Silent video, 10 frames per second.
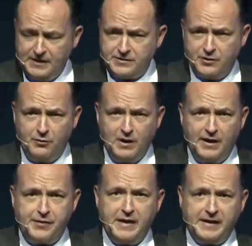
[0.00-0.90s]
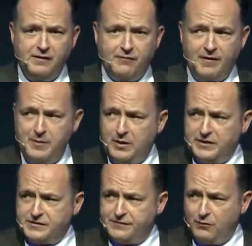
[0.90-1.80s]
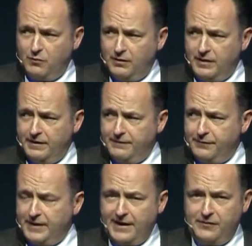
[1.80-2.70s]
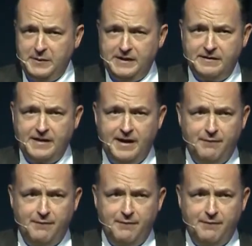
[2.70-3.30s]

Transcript: So thank you very much for having me today.